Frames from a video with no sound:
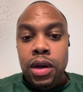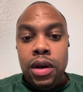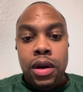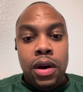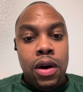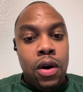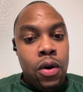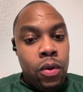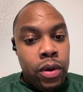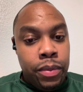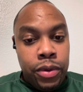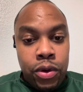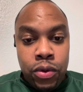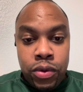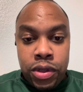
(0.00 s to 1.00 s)
cold with
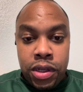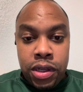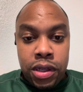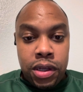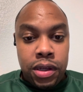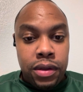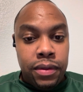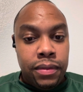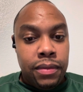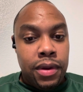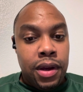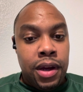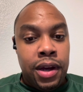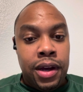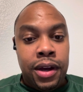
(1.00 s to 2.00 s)
music.
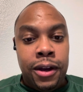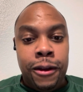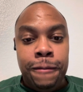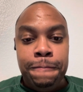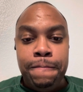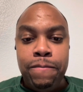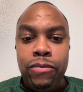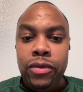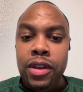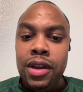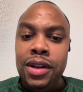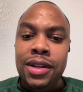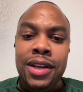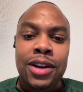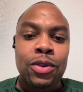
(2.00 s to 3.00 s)
Uh,
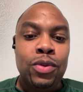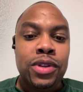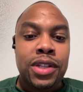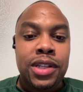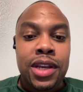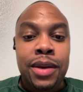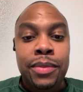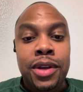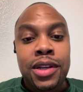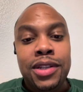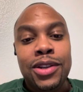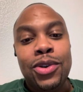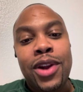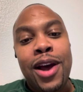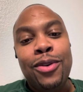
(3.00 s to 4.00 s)
then it was Timmy,
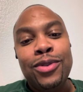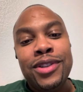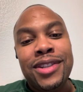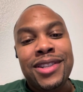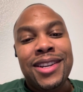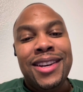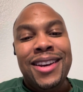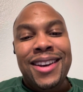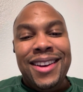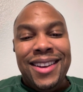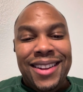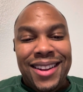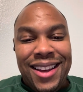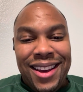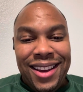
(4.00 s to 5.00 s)
so that was
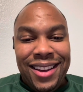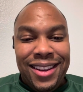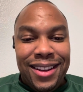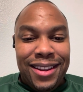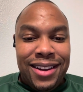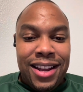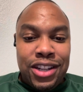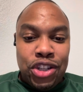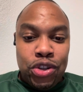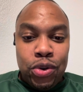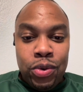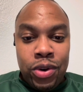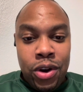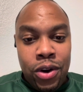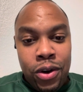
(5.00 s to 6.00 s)
like that's true
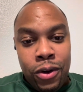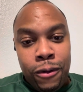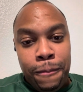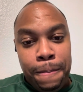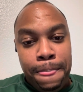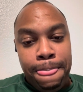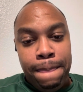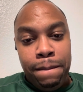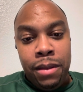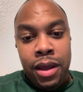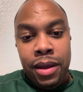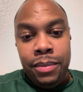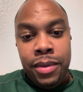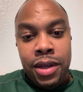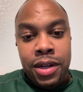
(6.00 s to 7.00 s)
dog. Like
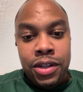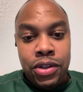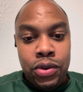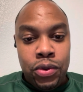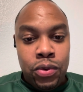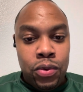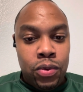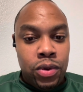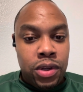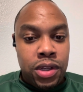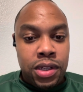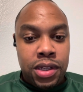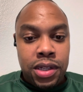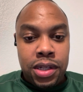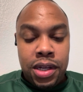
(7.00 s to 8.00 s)
me and this dude
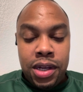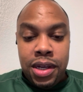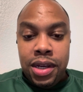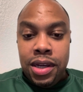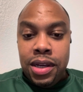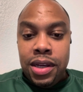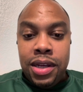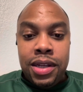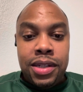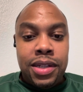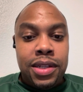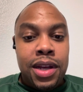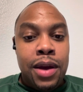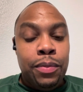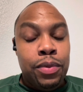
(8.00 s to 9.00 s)
was
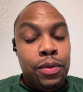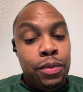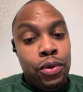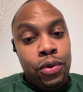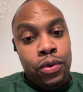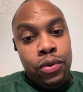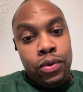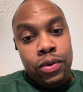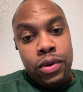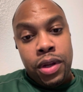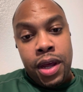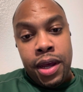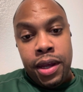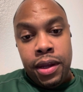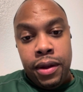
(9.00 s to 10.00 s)
inseparable.
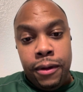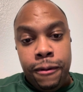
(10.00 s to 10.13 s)
Like